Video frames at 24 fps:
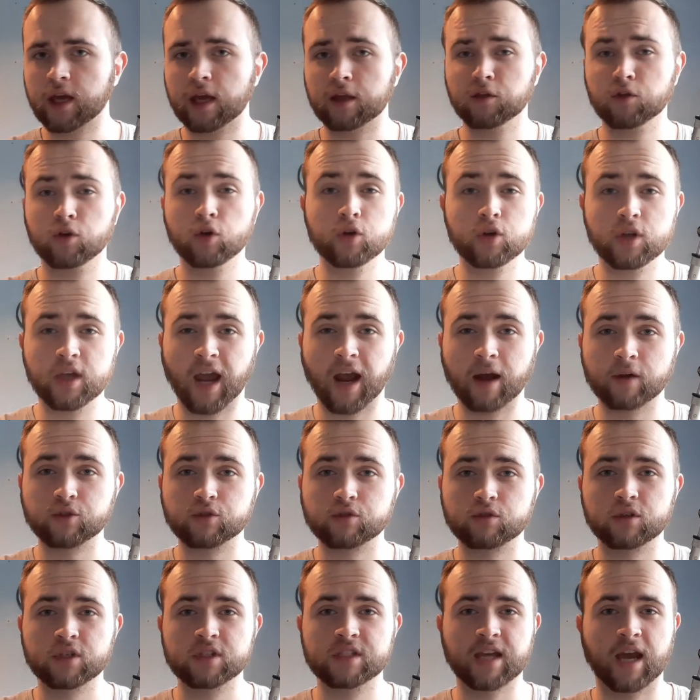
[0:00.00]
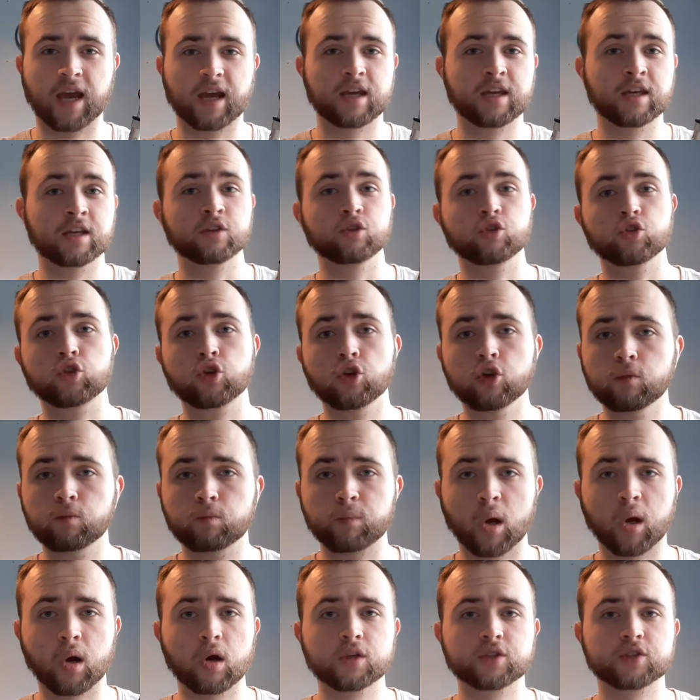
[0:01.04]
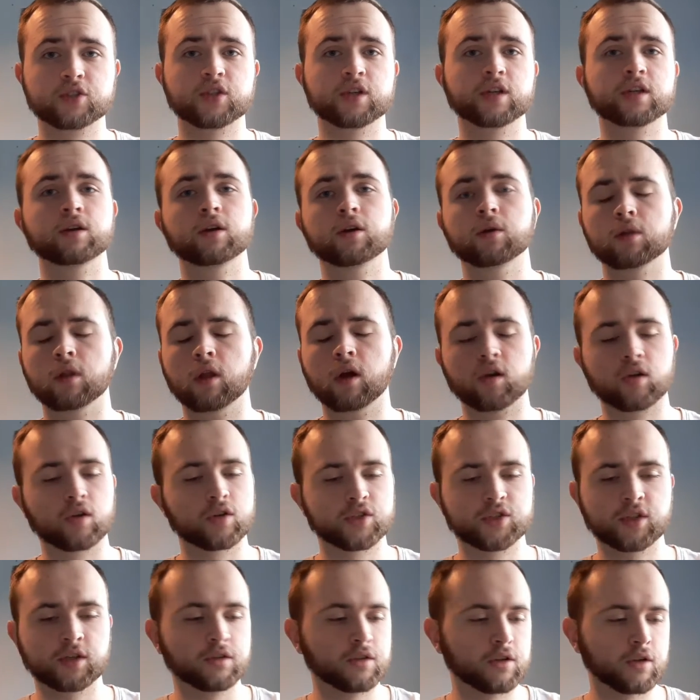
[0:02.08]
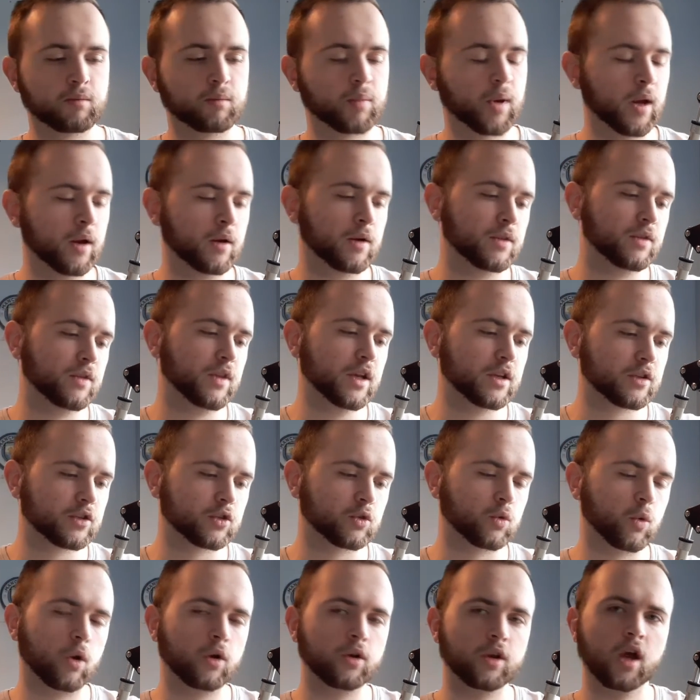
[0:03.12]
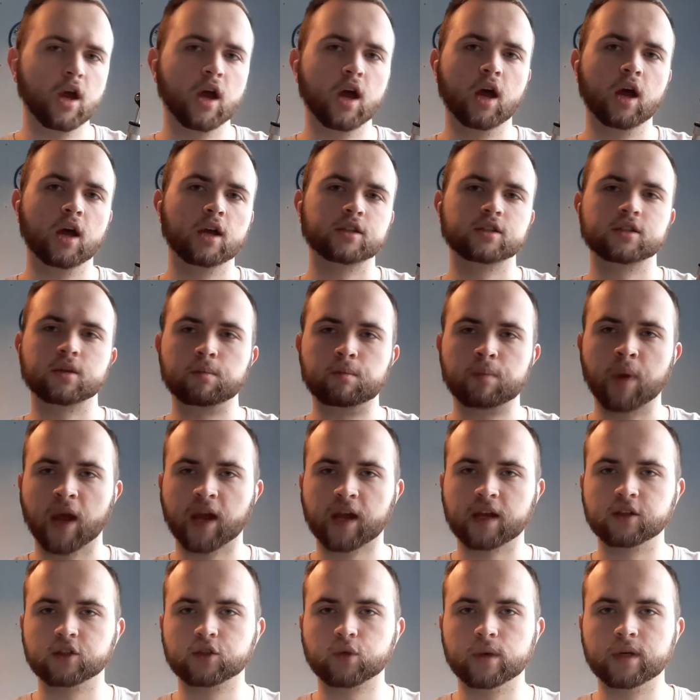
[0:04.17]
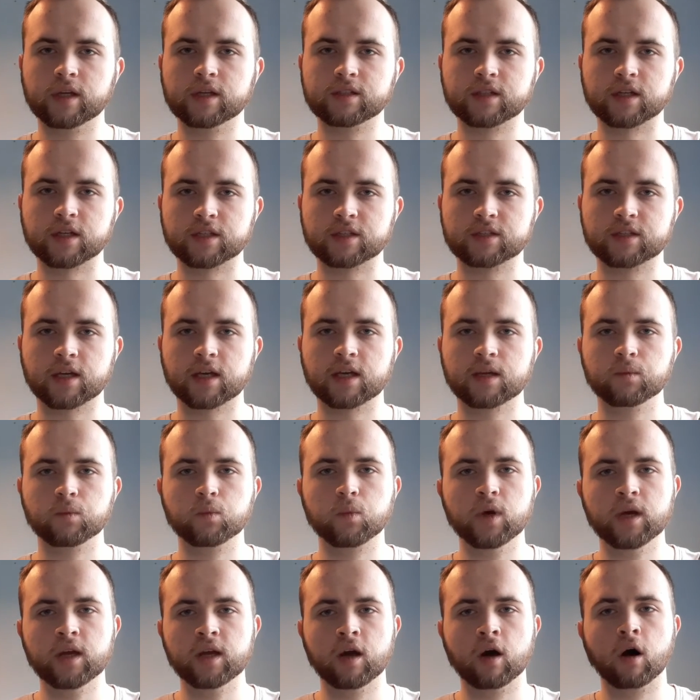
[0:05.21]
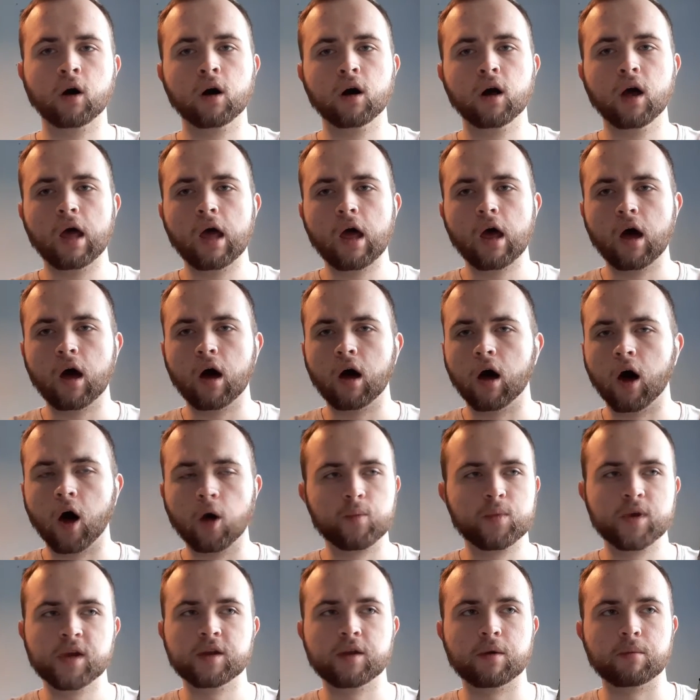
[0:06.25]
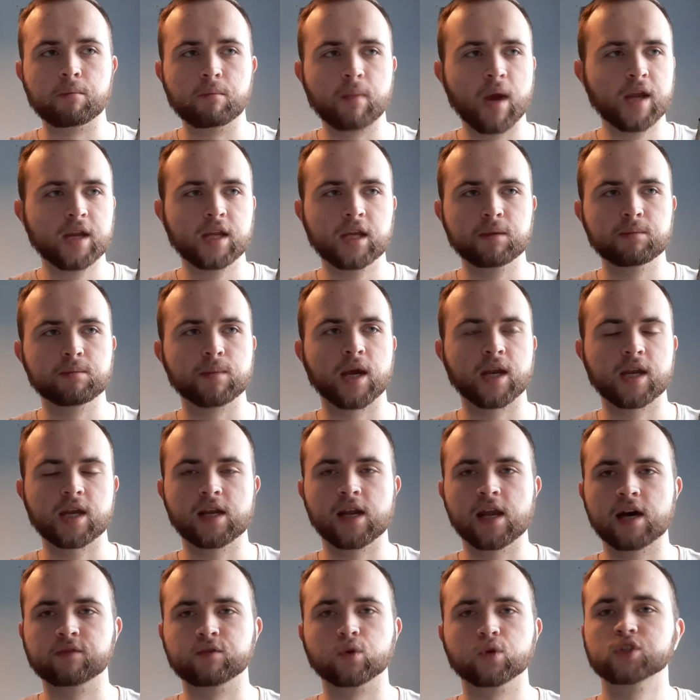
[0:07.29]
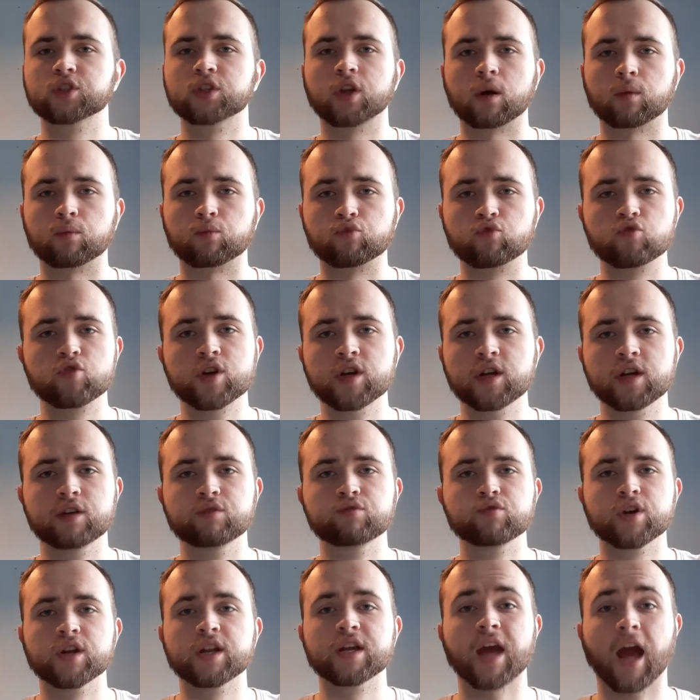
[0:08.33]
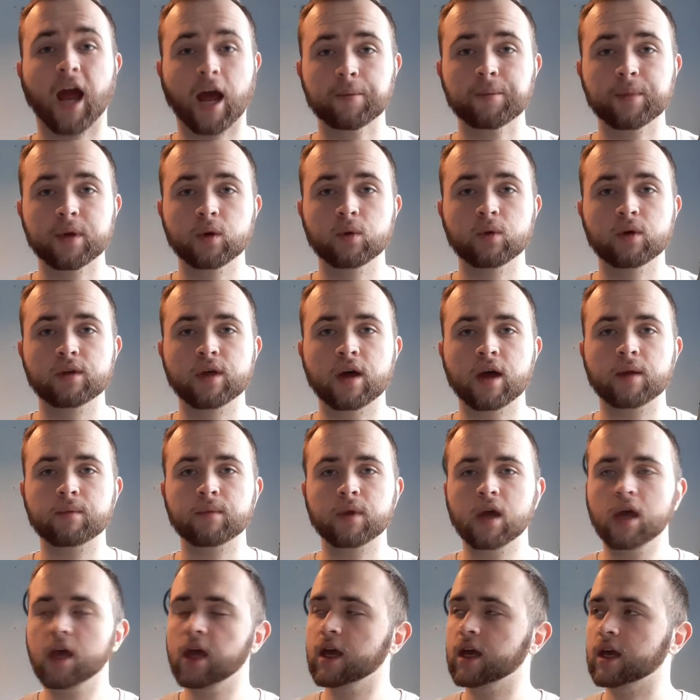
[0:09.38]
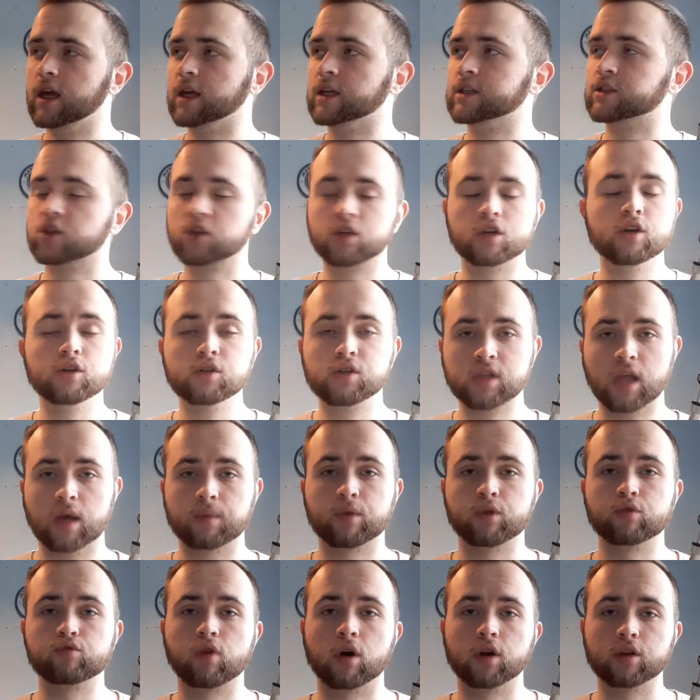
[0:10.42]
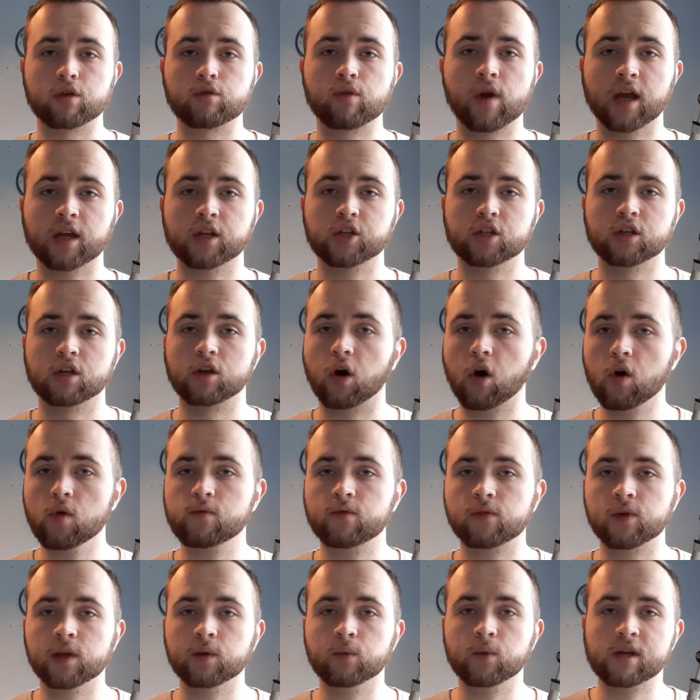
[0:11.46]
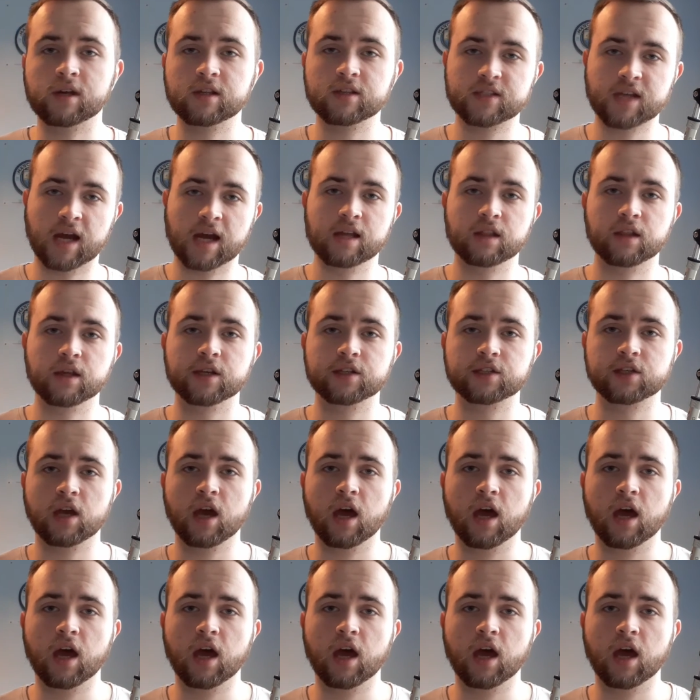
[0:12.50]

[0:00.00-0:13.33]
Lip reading: good counter-attacking, good passing. Like I said, comparing this squad to back in 2016, we are up in many, many levels, and I'm really, really happy with that. It's a good step in the right direction, and hopefully we can take this